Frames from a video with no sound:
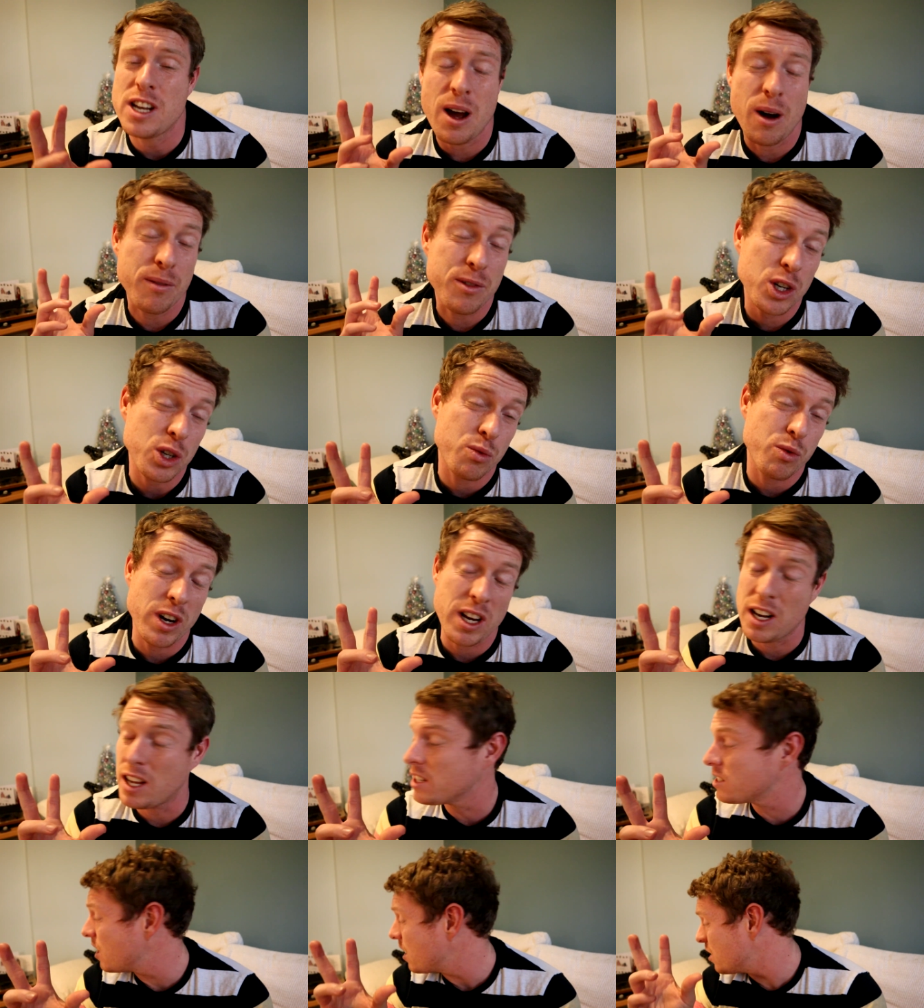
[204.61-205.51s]
Now I've just
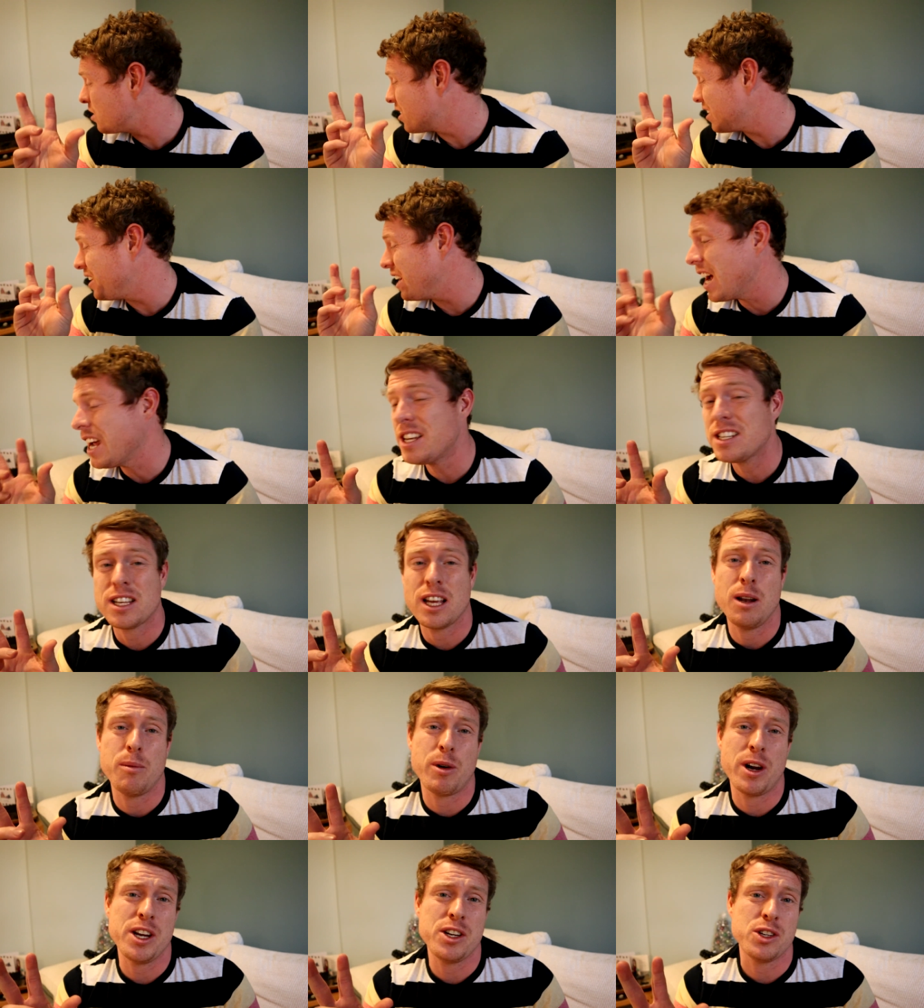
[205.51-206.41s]
realised that there's only eight
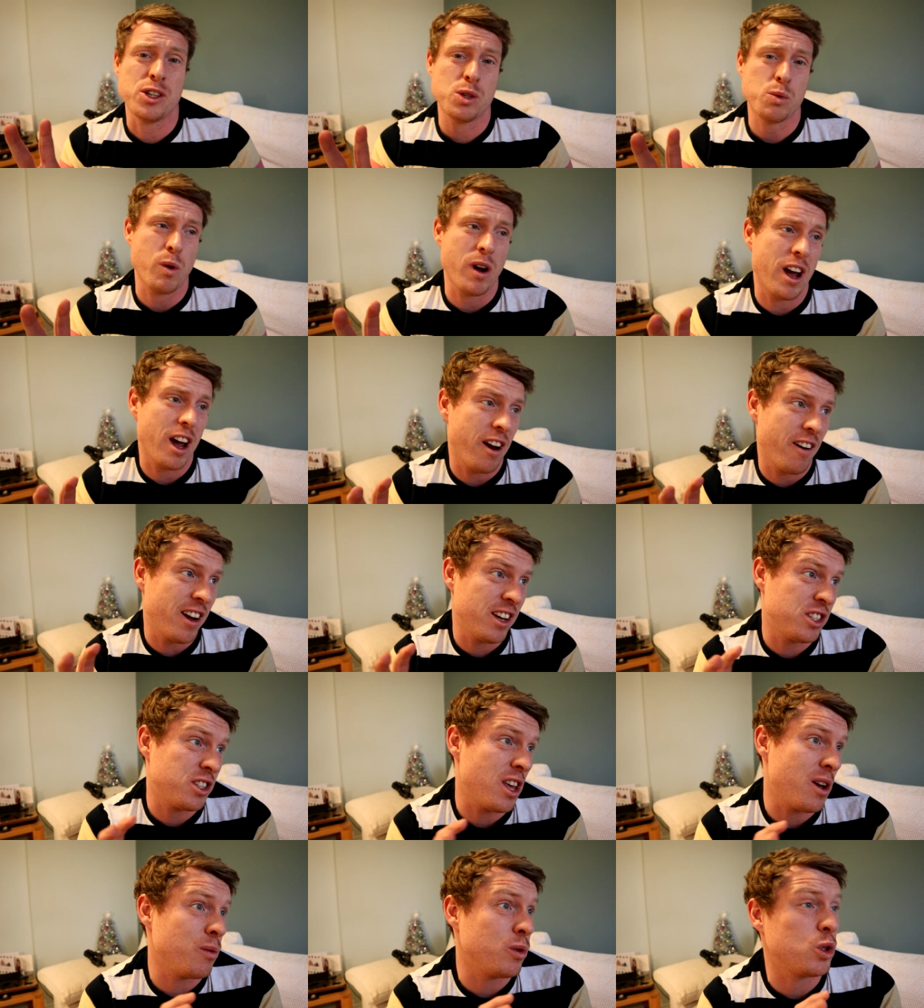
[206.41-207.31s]
celebrations
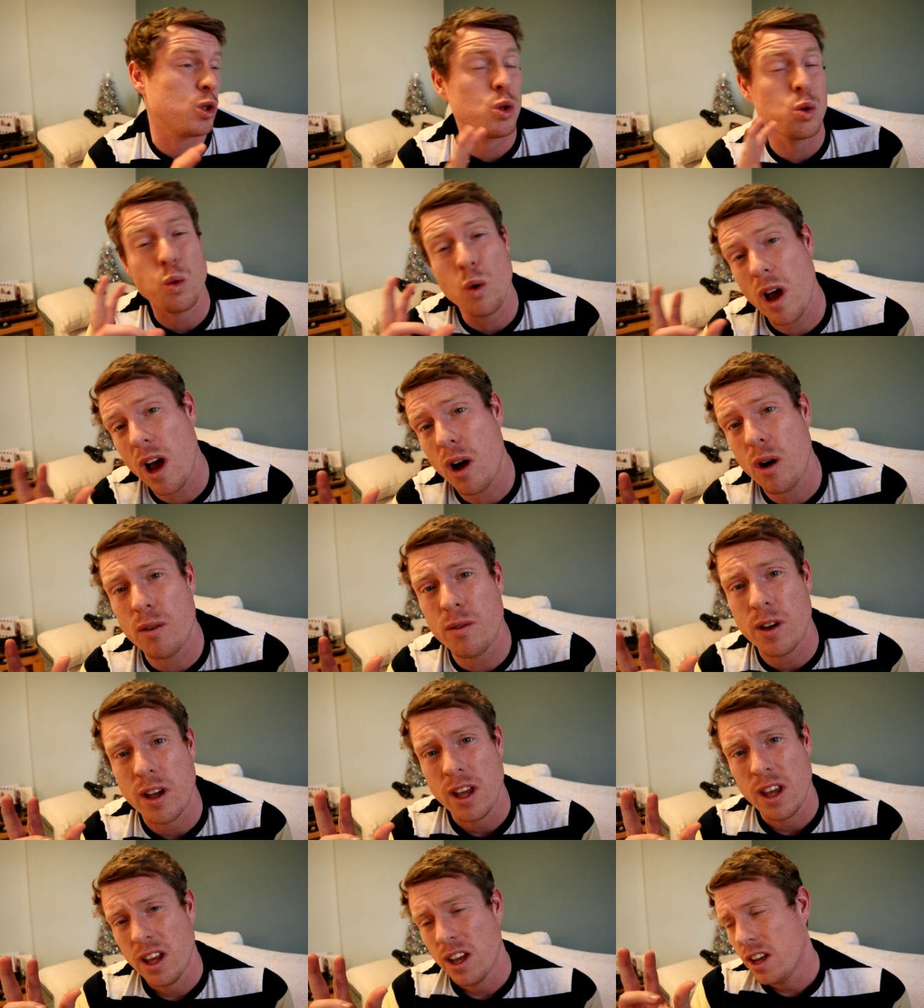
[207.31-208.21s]
whereas there was 12
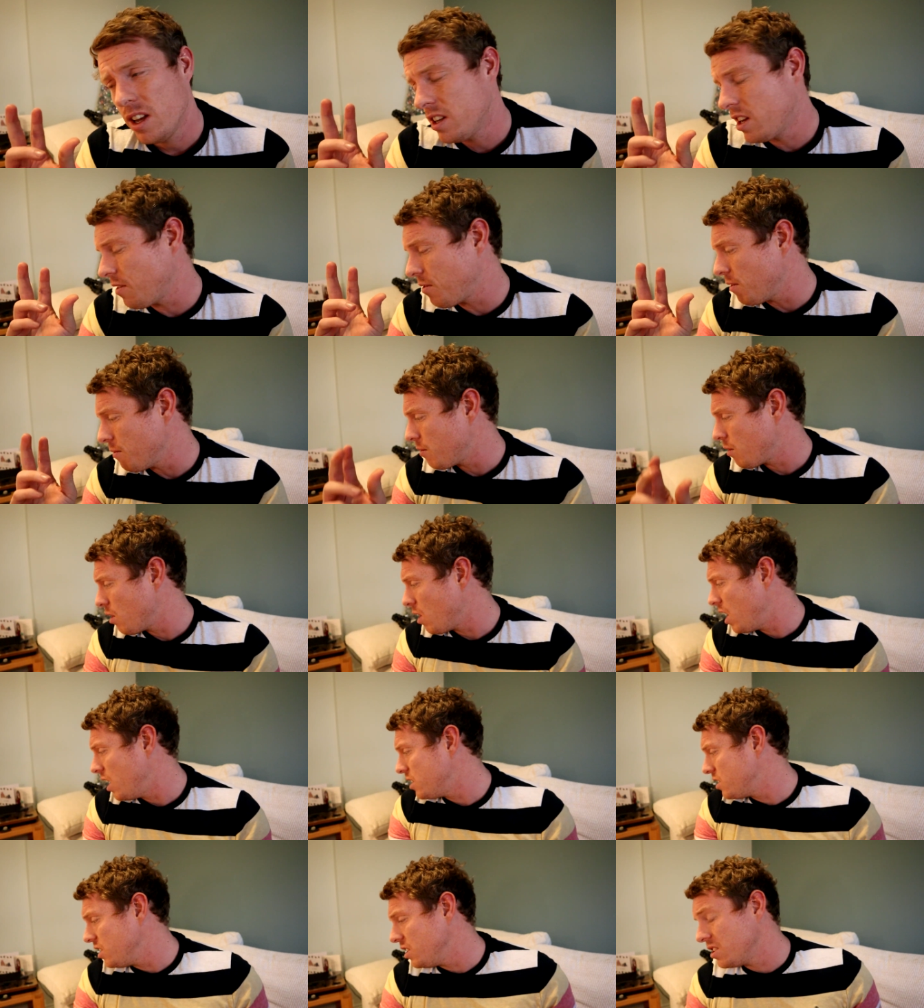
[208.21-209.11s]
different
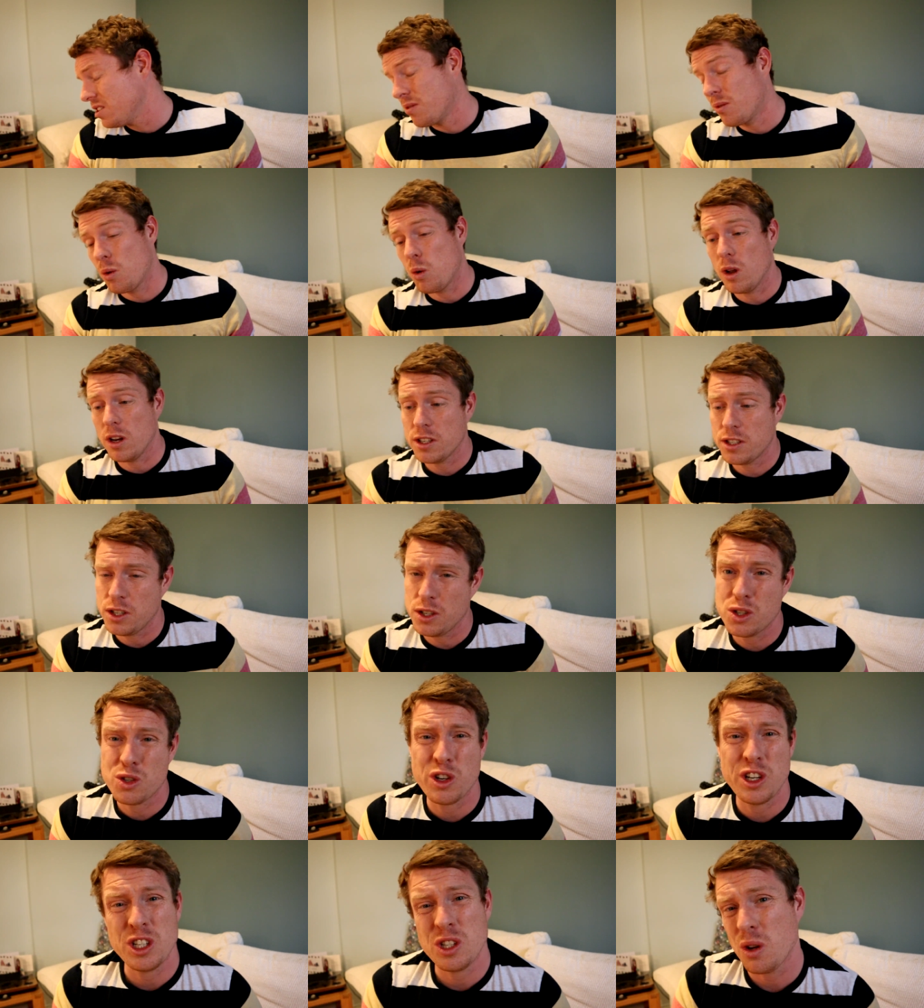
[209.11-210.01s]
varieties of Quality
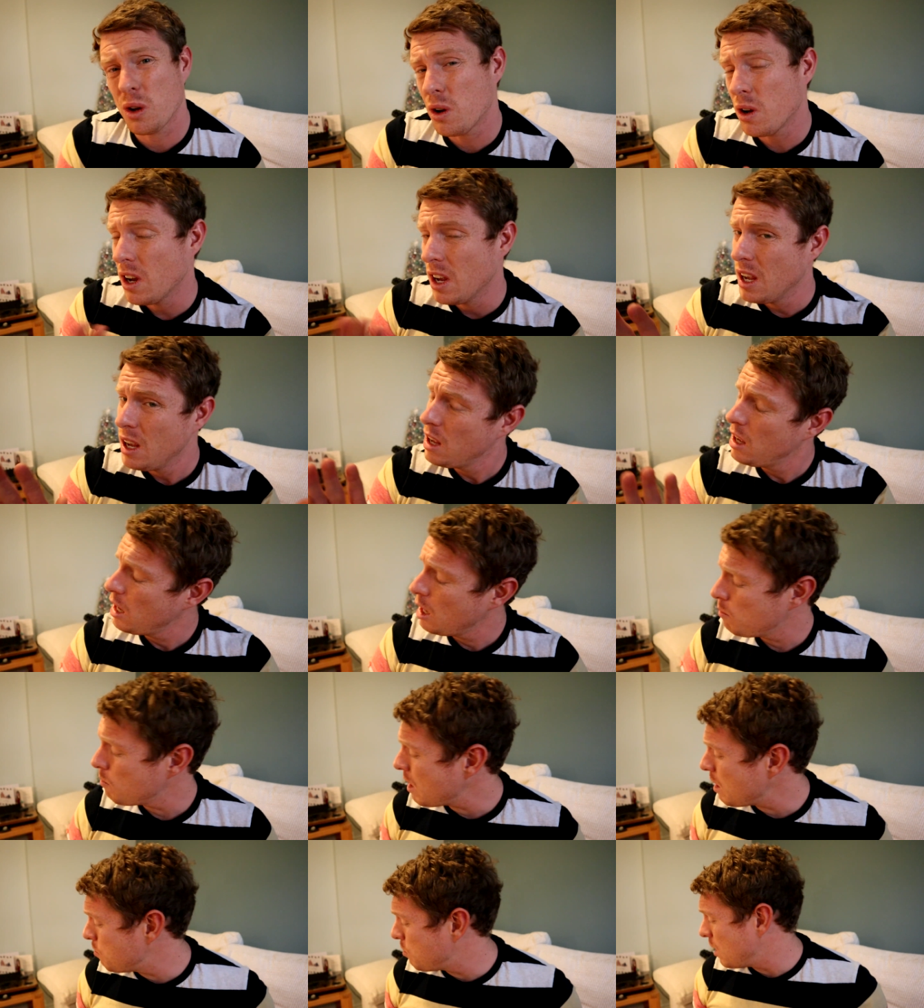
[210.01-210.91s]
Street so
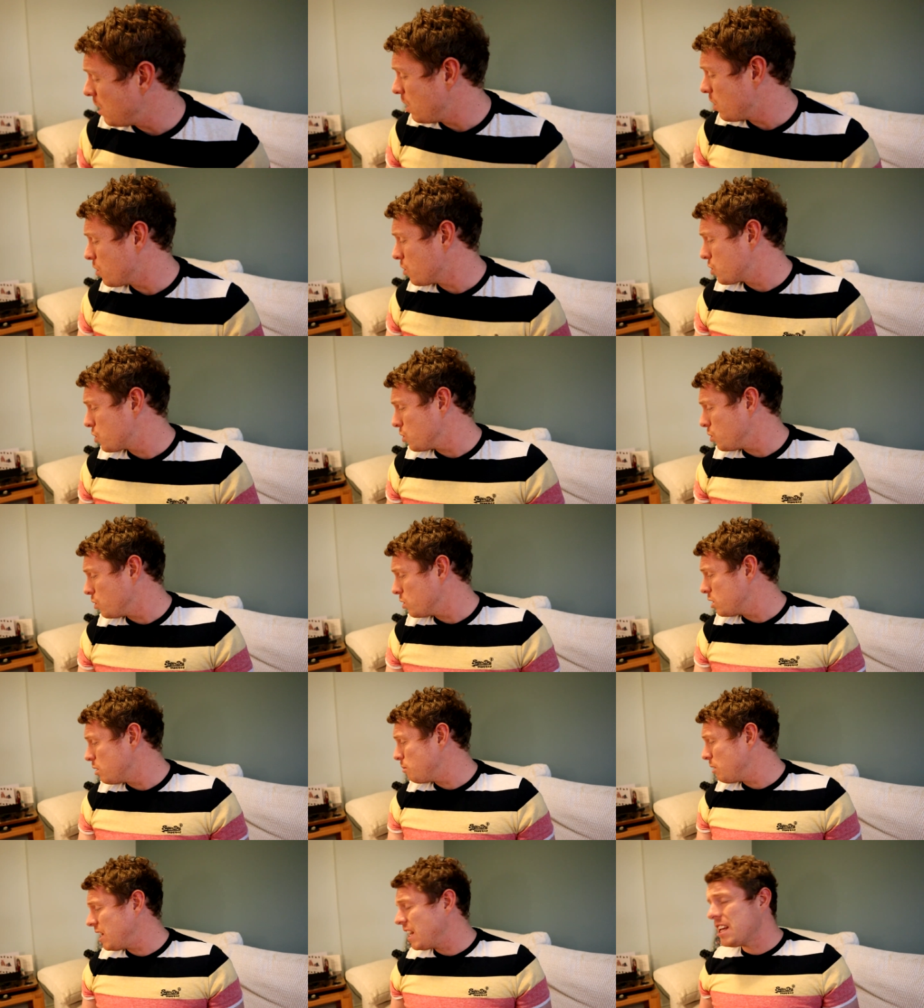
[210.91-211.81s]
it may be a little
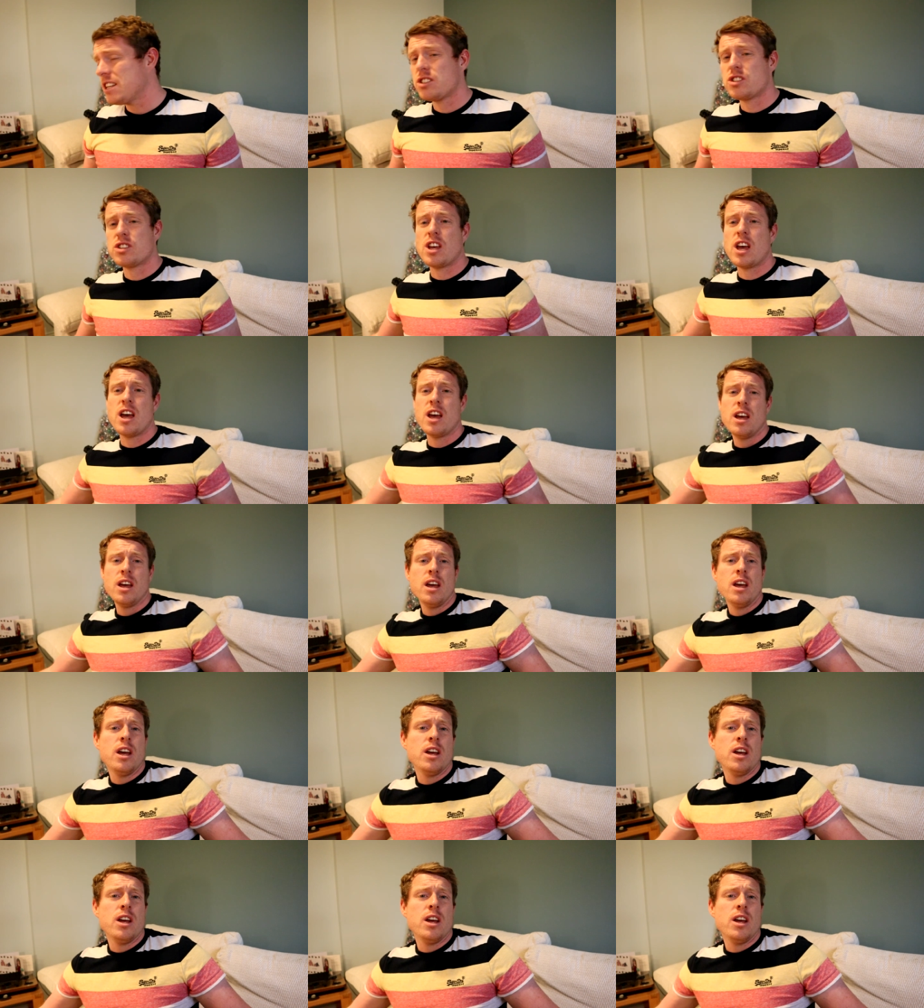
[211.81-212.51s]
shorter but let's uh,